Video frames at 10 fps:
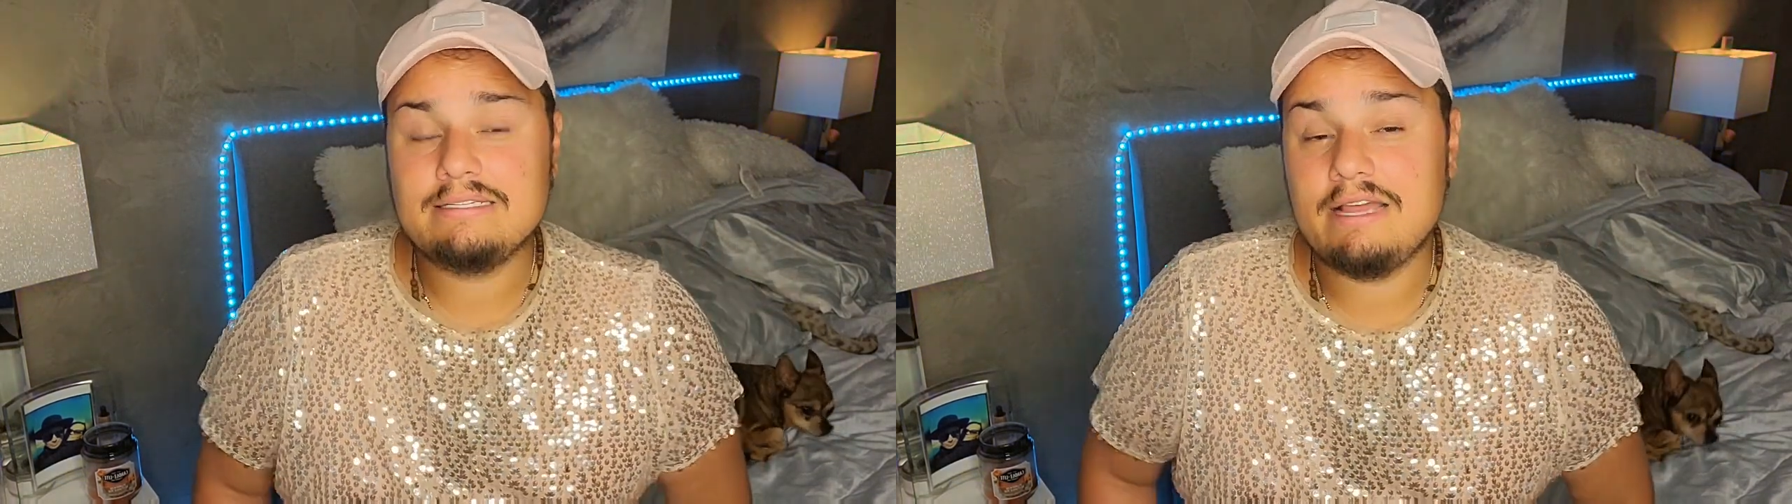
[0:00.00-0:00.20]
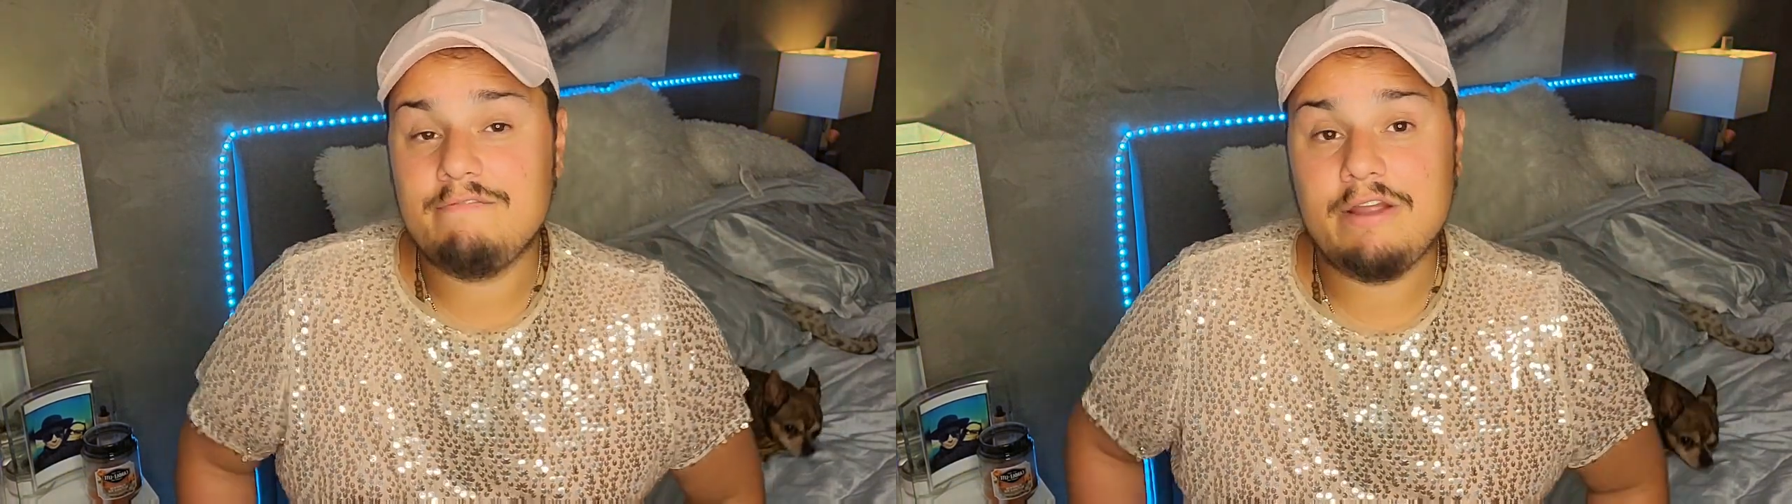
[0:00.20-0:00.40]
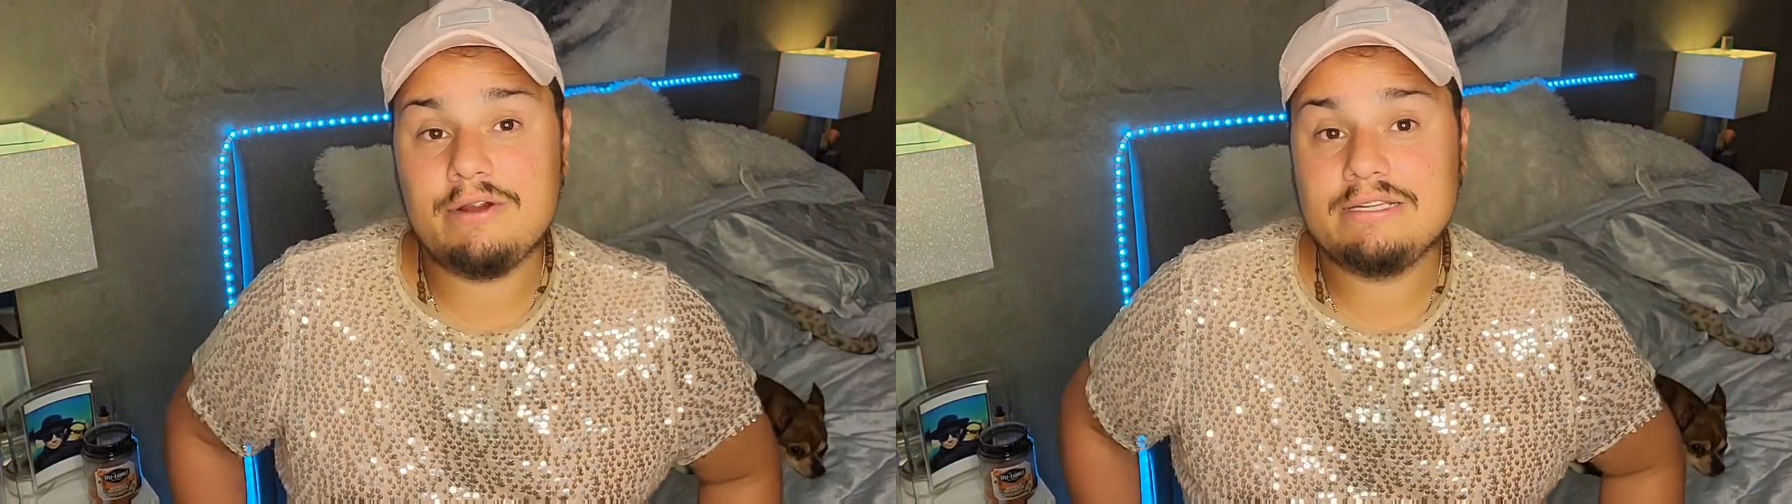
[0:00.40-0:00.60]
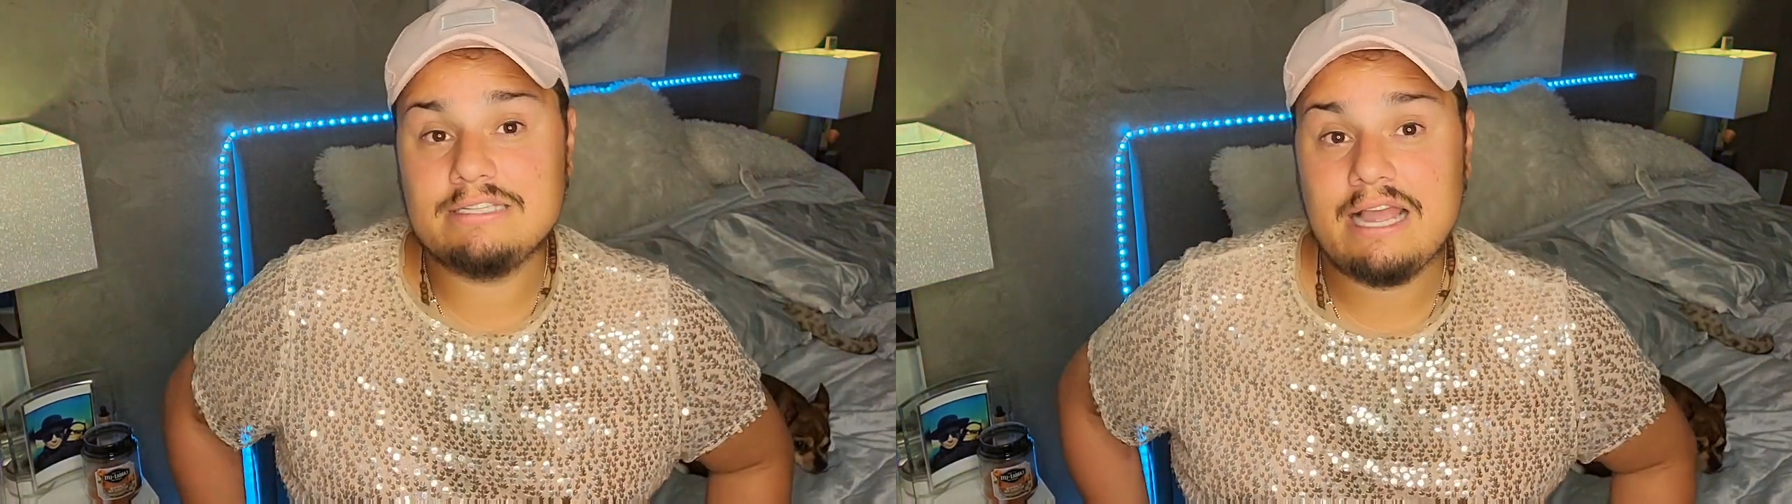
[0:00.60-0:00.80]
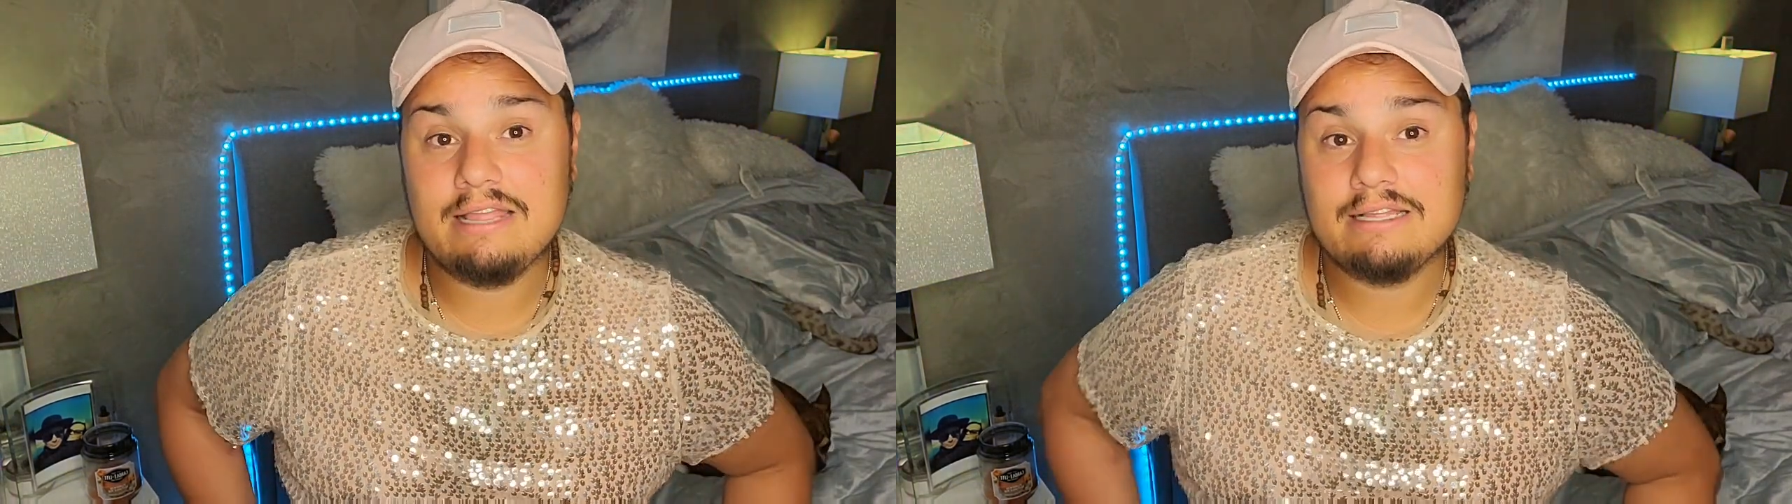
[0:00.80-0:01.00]
said, very
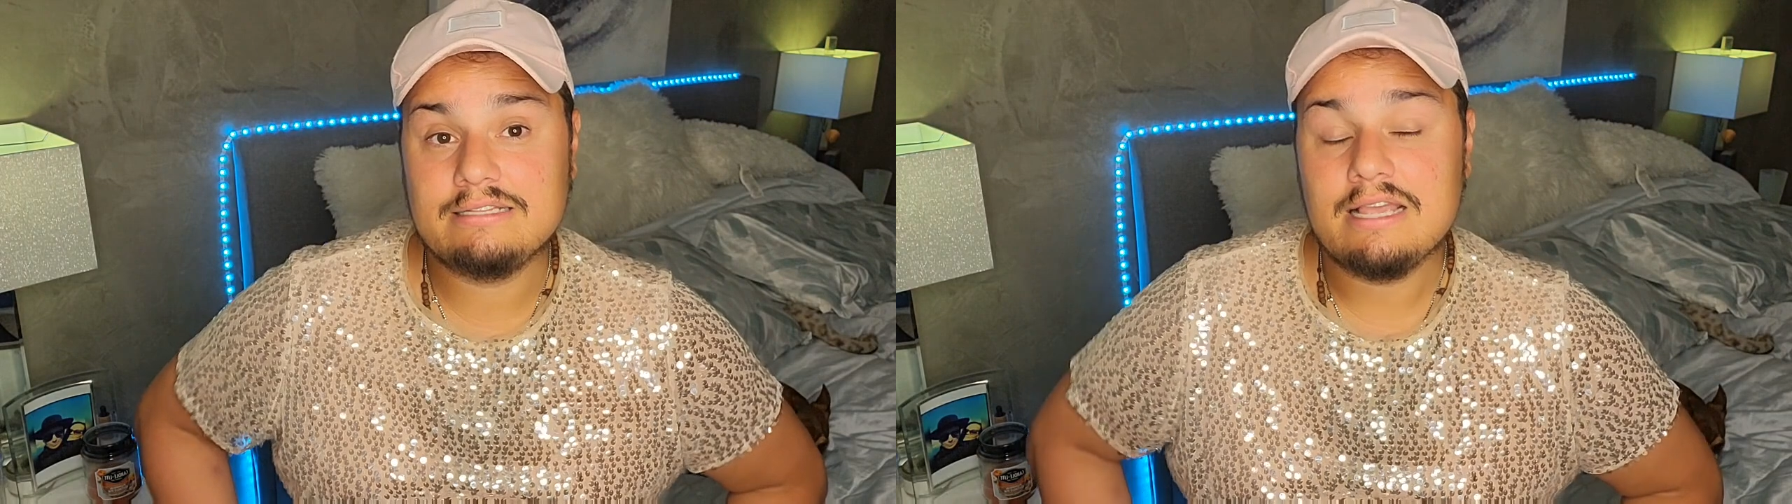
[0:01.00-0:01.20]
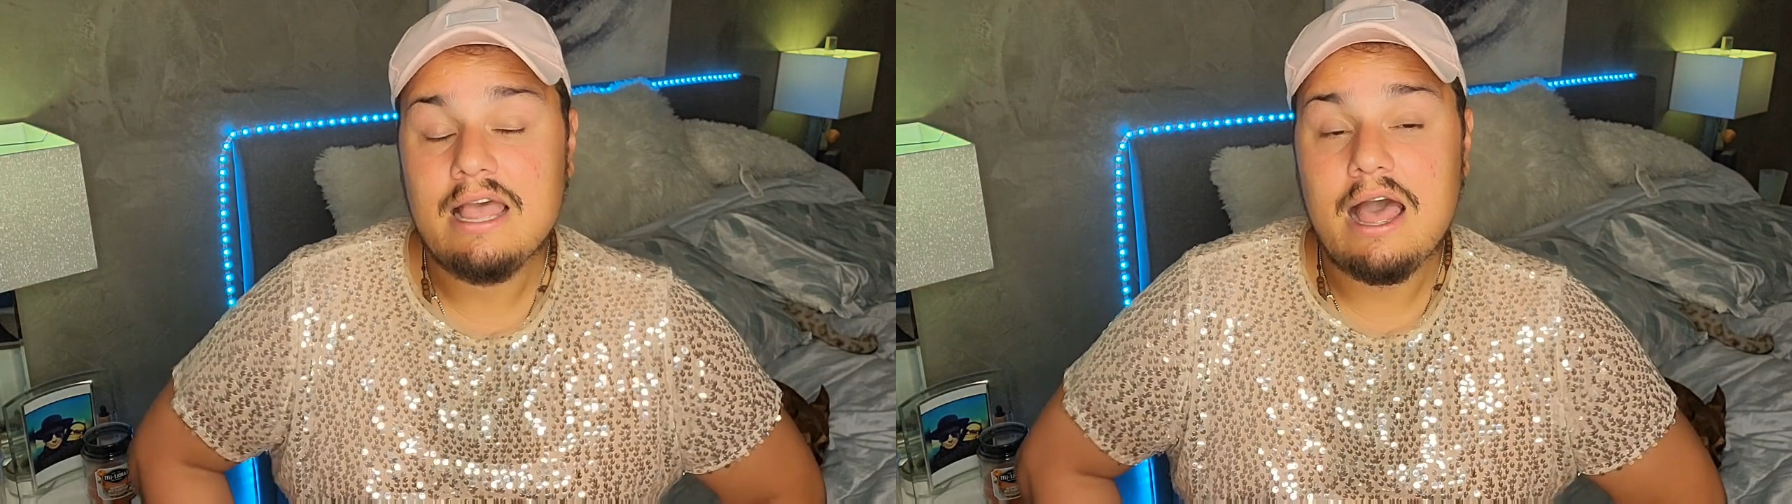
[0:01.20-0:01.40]
silent